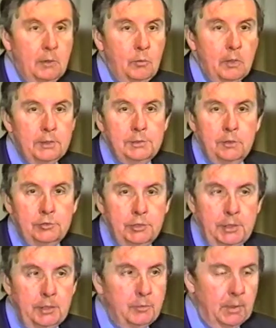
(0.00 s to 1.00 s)
We're
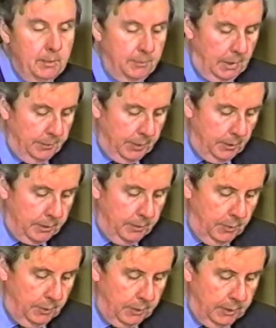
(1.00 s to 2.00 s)
associated by popular
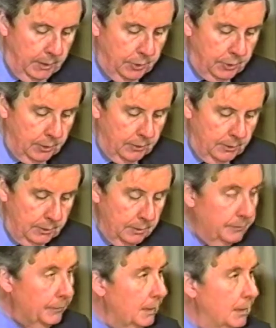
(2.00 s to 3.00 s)

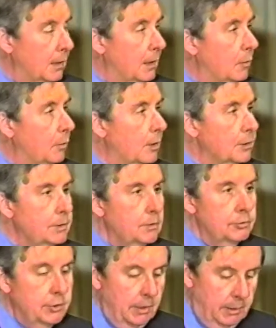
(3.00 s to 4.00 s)
communications. We're
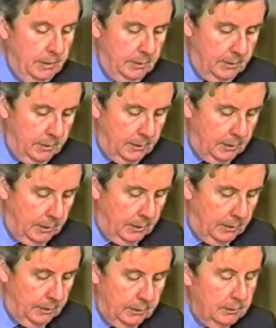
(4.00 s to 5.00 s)
associated
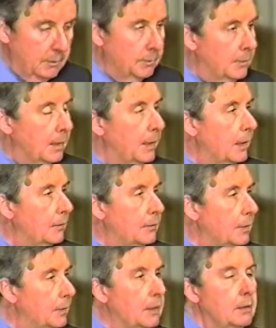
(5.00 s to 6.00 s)
uh, by
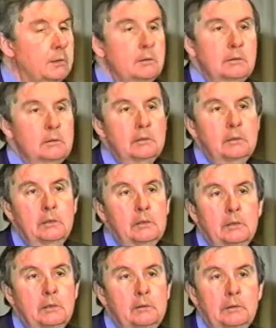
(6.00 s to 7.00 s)
everything
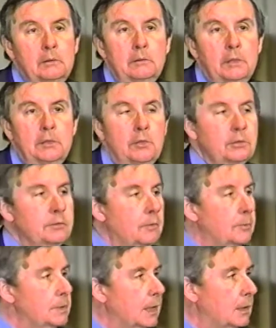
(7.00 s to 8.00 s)
uh, that goes
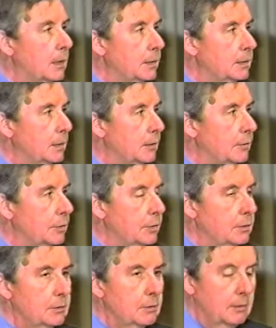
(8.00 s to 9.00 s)
from satellite
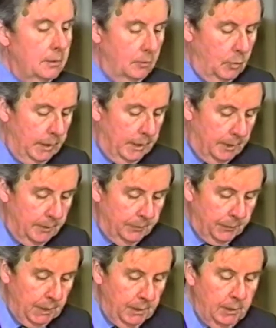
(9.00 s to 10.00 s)
television on the one hand
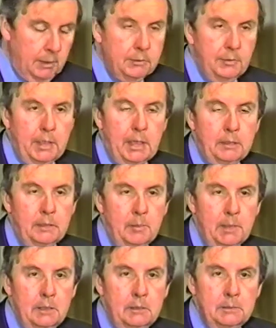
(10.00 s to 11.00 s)
to the
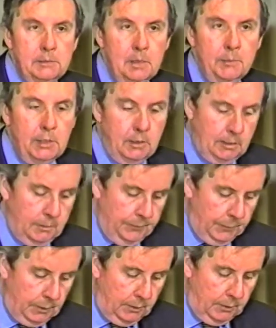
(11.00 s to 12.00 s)
academic seminar
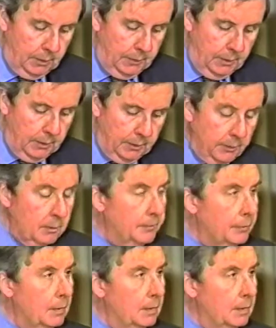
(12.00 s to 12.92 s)
on the other.